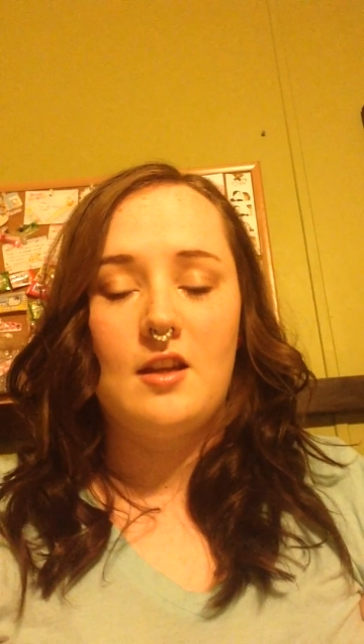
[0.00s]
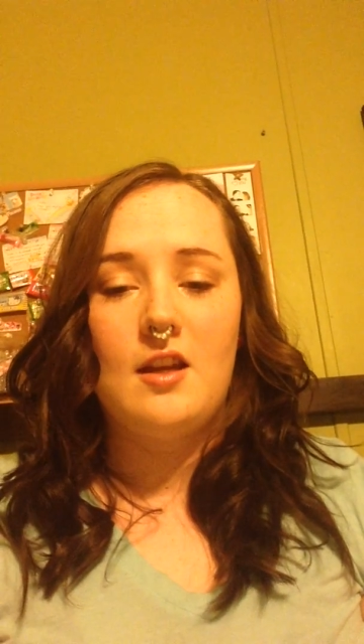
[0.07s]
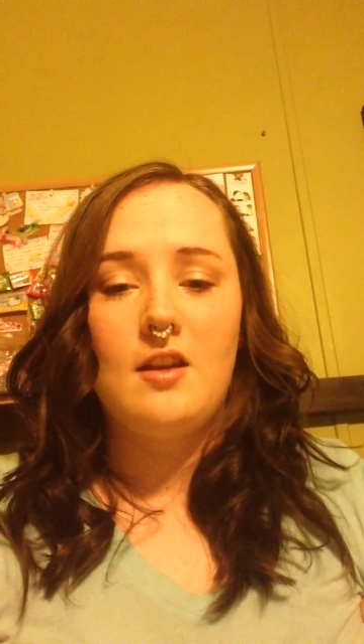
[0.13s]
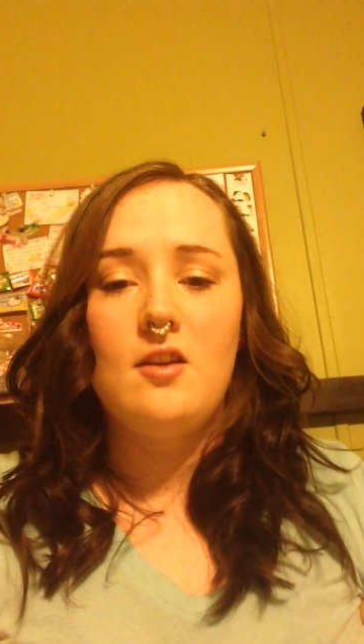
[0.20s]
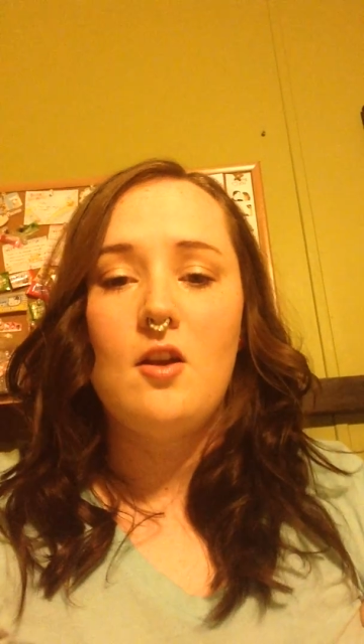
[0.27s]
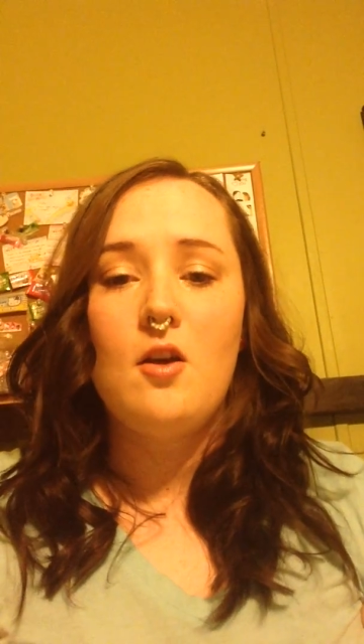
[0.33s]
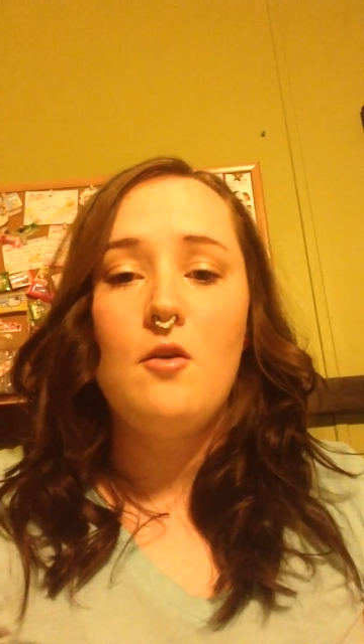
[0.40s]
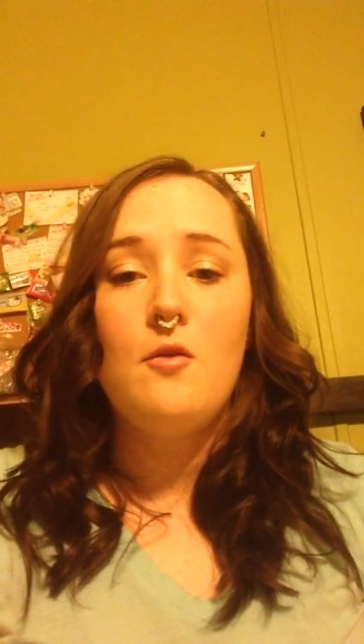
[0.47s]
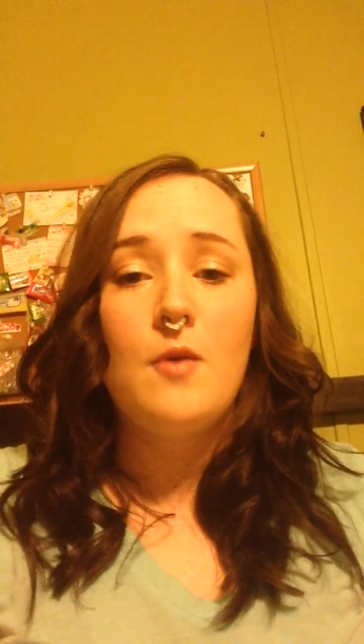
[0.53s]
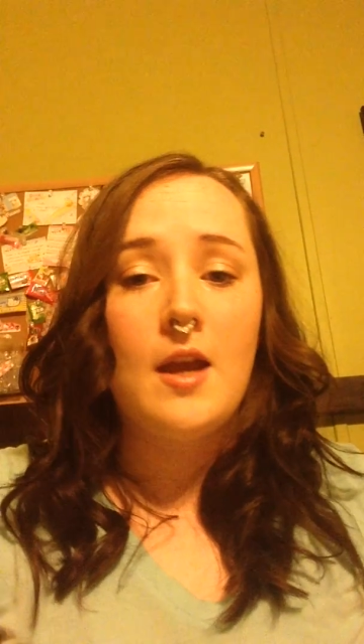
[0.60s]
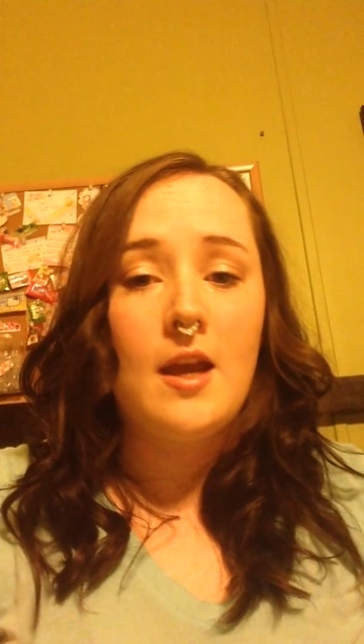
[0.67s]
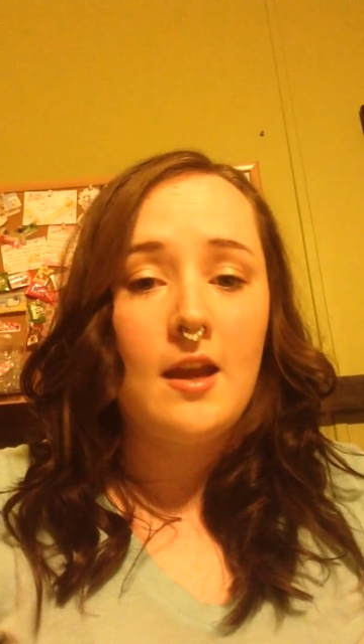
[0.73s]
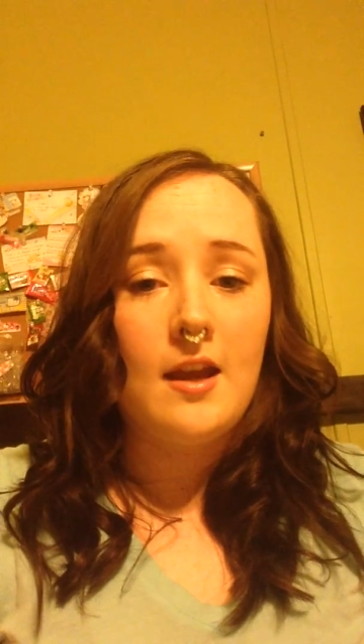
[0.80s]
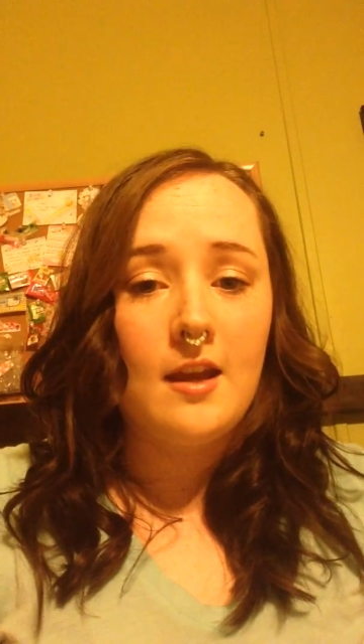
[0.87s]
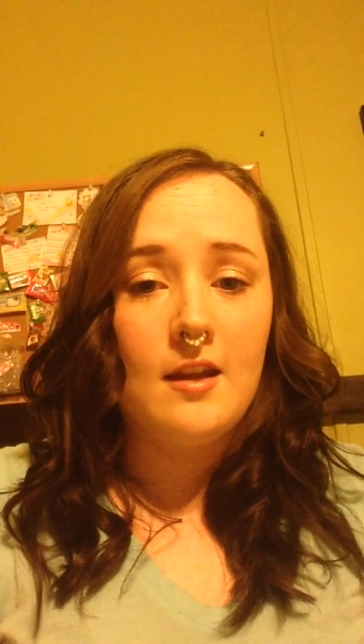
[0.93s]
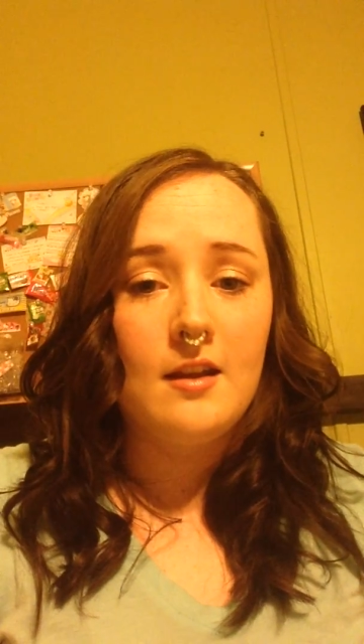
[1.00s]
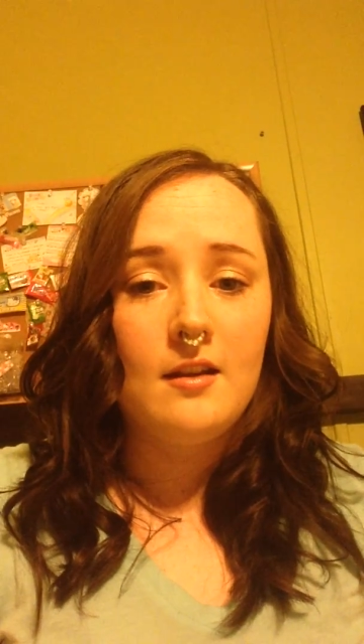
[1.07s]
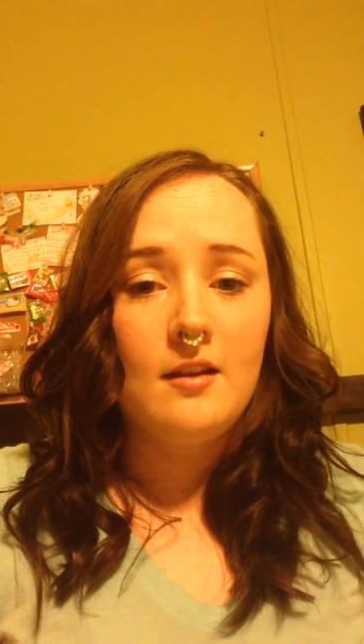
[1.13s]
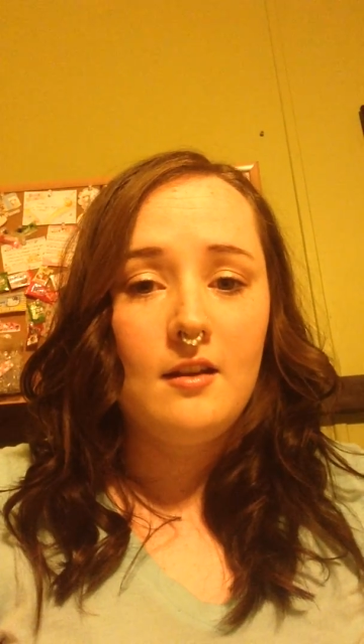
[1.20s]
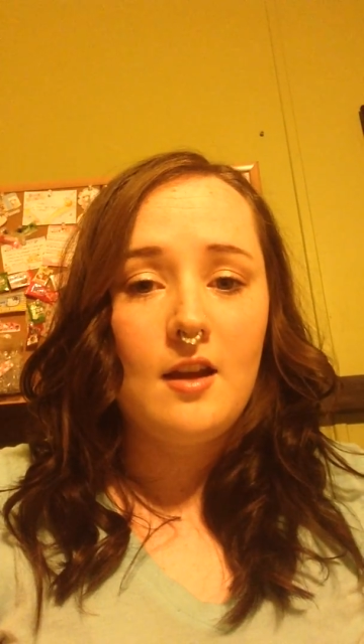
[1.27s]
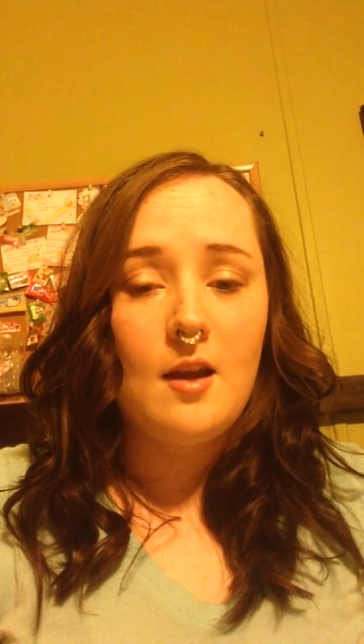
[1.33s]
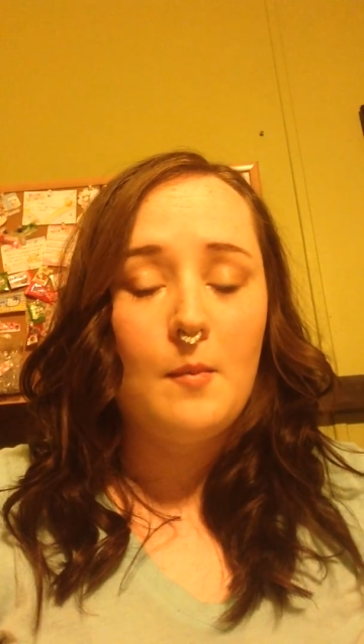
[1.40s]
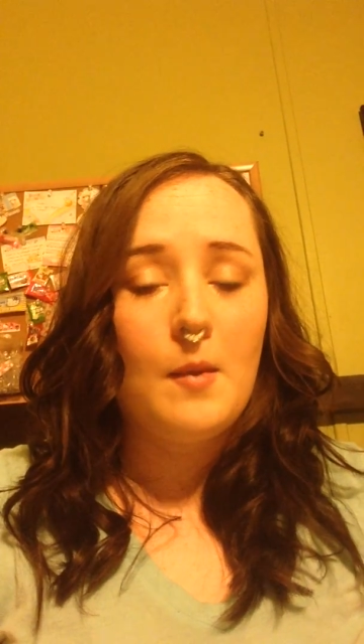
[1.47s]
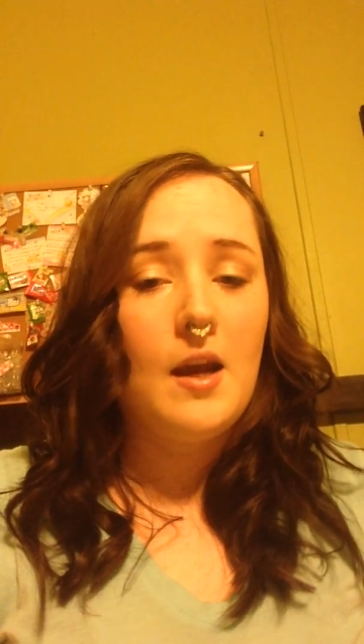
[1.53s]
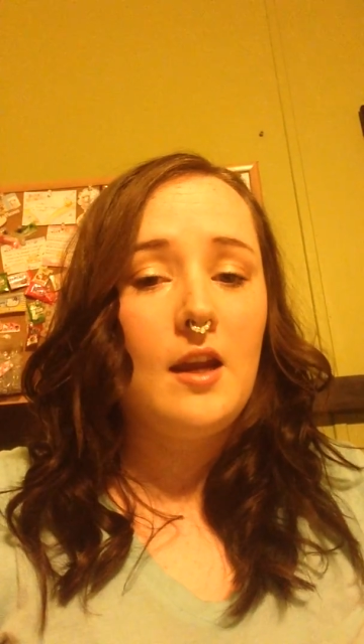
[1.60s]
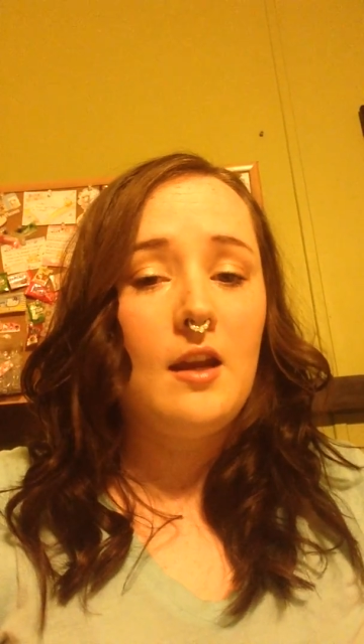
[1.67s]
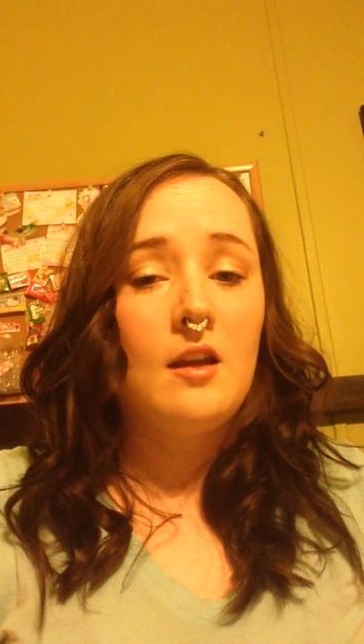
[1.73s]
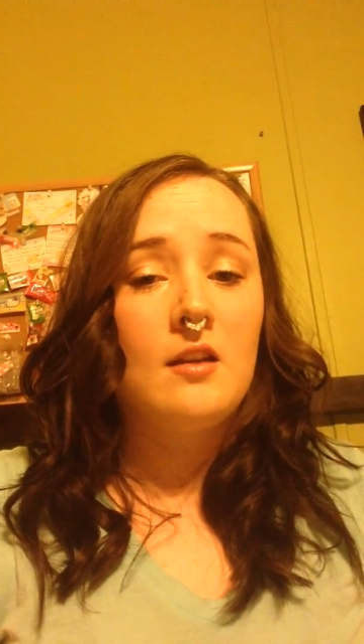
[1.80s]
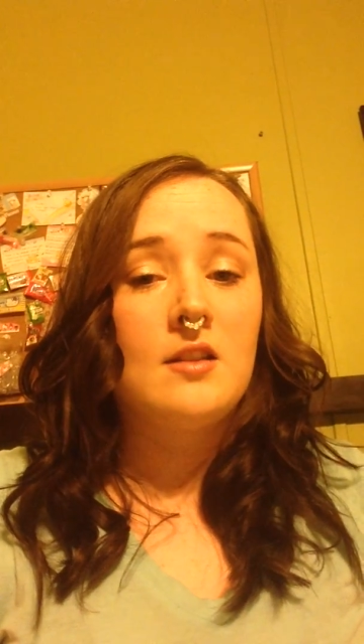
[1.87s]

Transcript: In no way am I